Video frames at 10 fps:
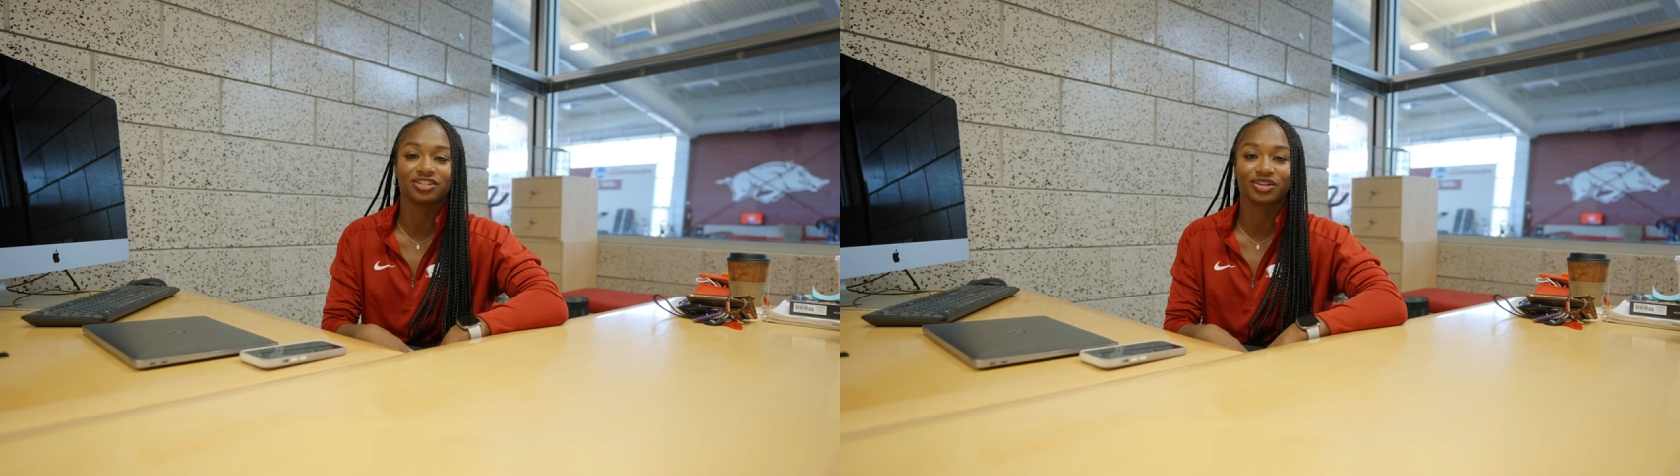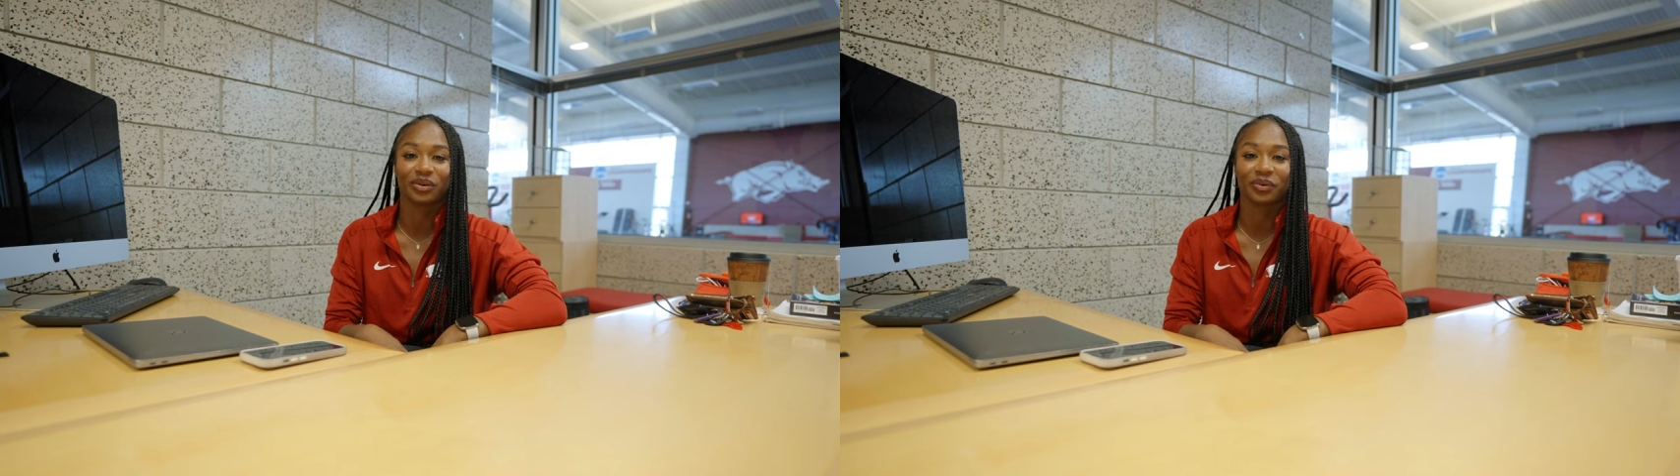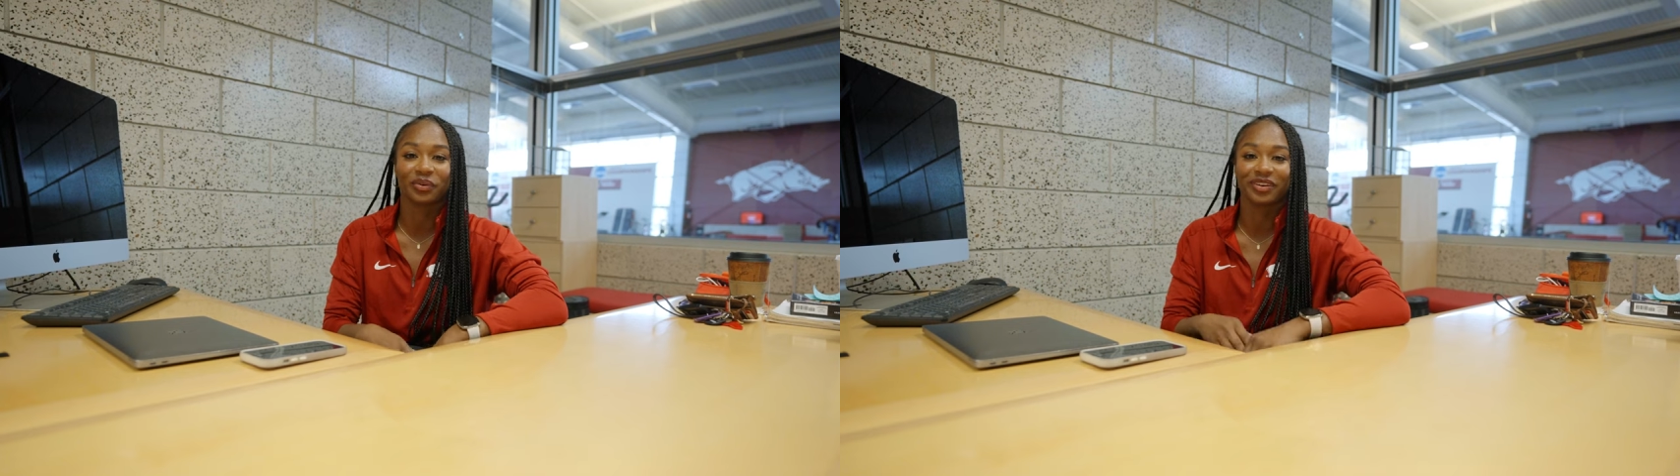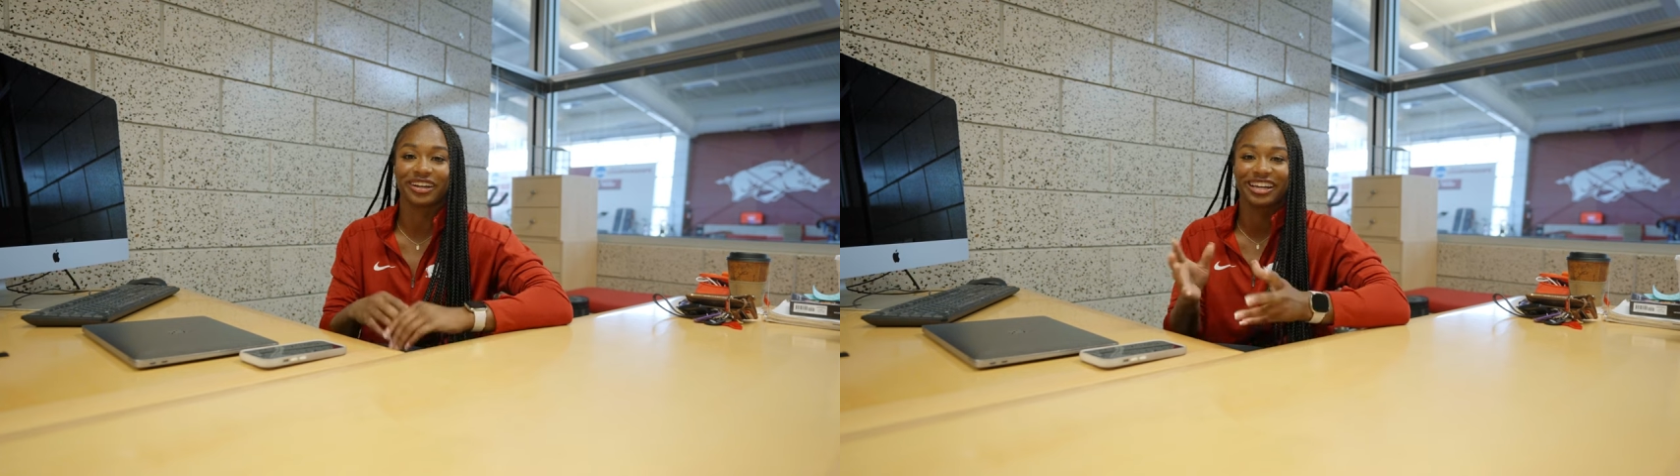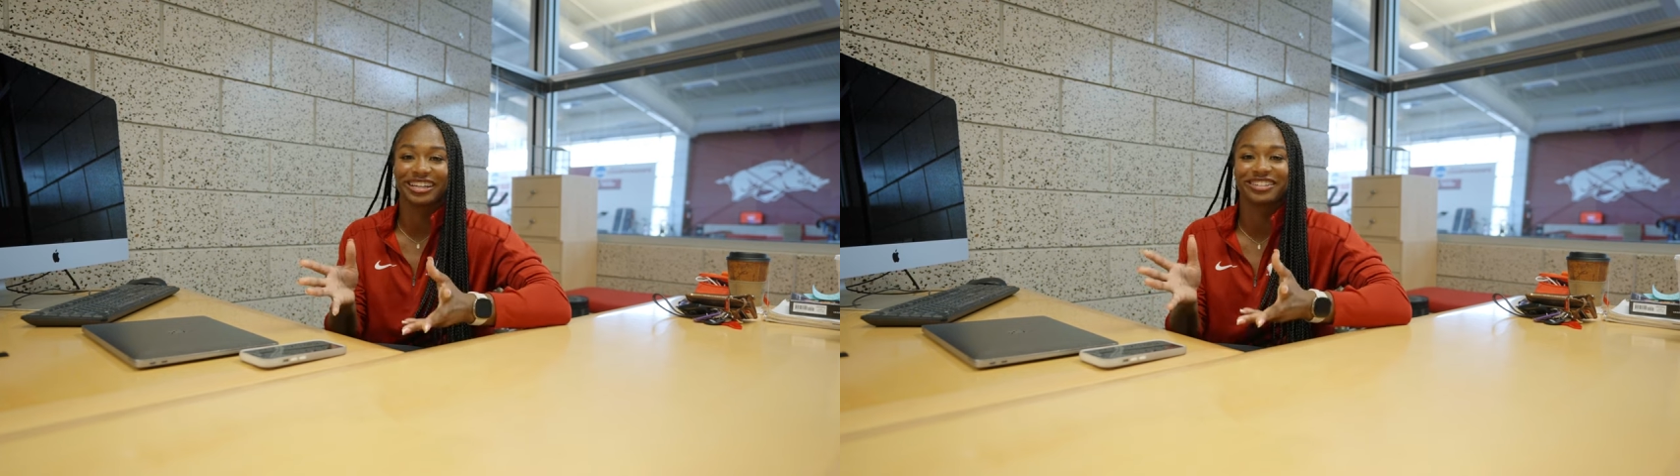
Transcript: to get